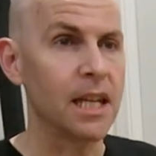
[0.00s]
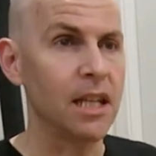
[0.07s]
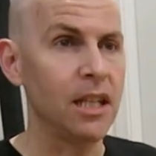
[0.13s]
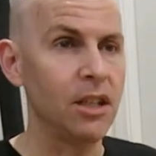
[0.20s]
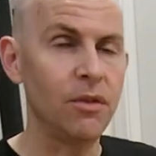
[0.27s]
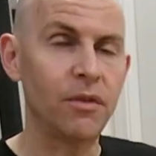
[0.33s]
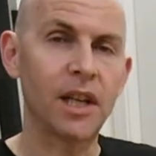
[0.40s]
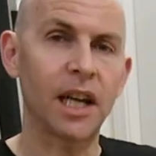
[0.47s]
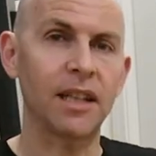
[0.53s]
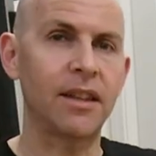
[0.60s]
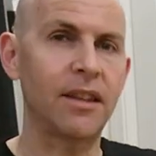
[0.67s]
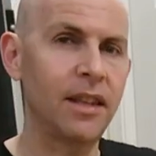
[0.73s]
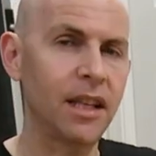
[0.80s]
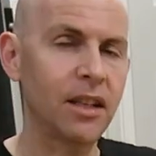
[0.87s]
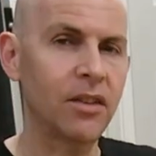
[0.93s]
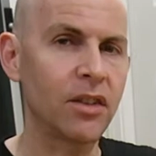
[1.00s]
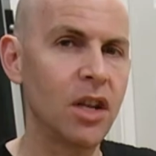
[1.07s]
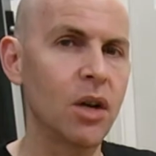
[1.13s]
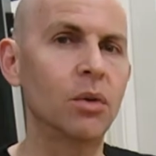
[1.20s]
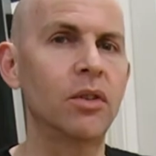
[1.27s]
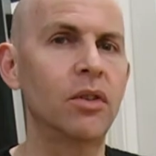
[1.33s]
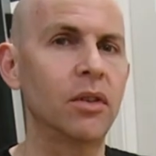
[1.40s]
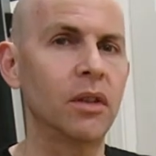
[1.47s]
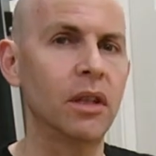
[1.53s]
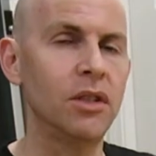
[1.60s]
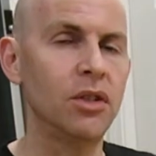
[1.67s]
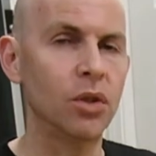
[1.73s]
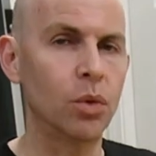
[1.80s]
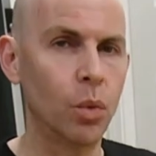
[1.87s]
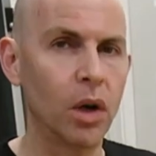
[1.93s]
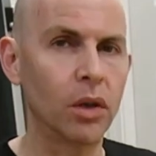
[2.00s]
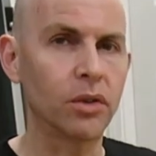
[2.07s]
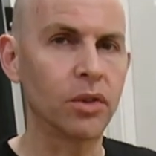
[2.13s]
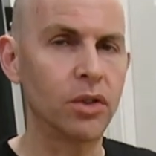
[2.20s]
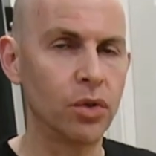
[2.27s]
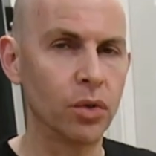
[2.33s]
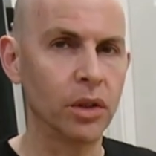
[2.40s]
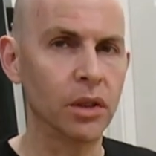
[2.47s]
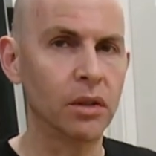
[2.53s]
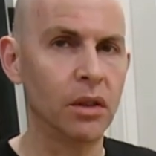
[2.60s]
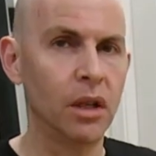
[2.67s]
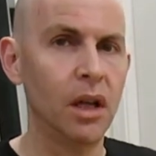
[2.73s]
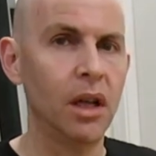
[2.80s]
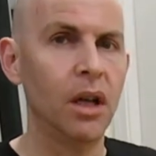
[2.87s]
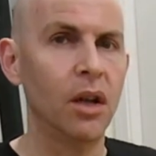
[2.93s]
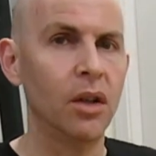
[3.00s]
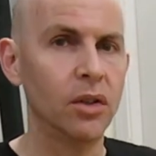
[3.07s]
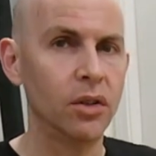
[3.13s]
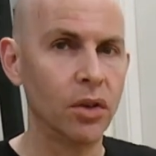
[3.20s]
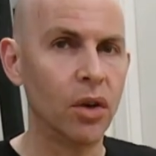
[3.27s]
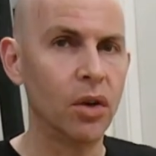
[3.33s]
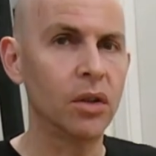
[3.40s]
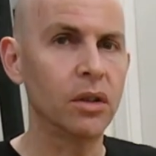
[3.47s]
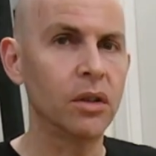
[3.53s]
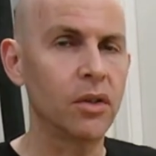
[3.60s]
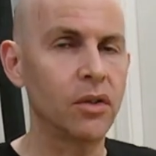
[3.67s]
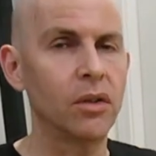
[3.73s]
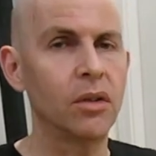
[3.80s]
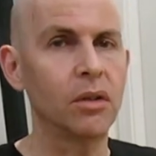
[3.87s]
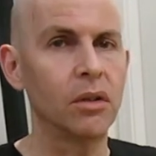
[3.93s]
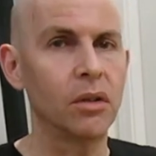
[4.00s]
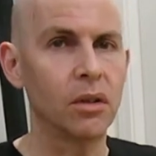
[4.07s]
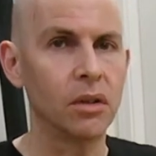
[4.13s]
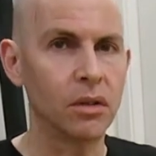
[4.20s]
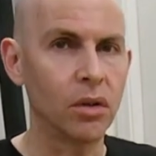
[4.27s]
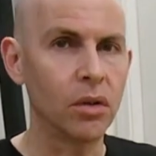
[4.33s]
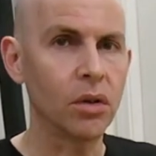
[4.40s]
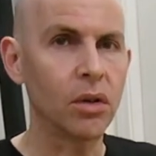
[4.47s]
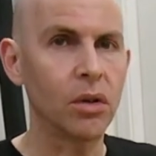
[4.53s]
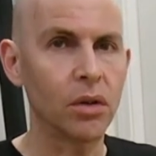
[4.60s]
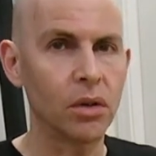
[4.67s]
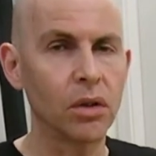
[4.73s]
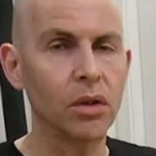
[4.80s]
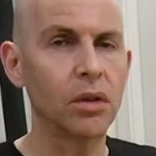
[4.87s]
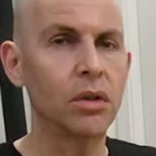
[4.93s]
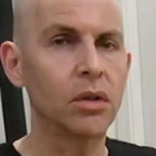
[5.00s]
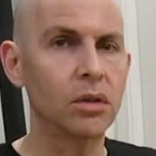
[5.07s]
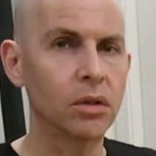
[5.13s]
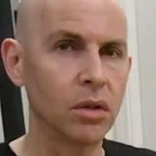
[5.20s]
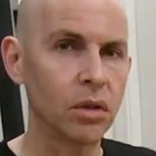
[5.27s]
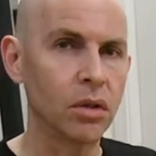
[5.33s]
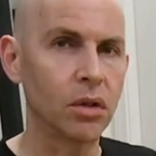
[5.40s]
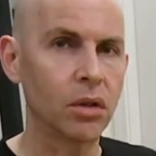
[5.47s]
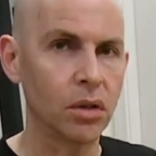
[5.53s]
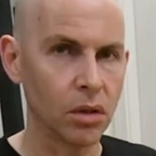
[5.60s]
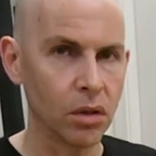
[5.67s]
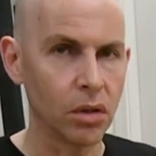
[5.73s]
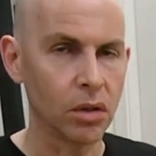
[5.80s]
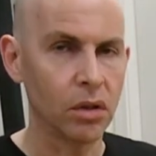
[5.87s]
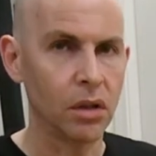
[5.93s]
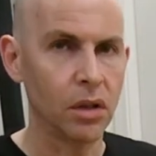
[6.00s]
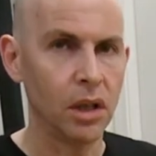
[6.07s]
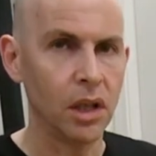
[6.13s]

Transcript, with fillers: You've got 6 notes in your waltz drill. Don, si, doko, doko.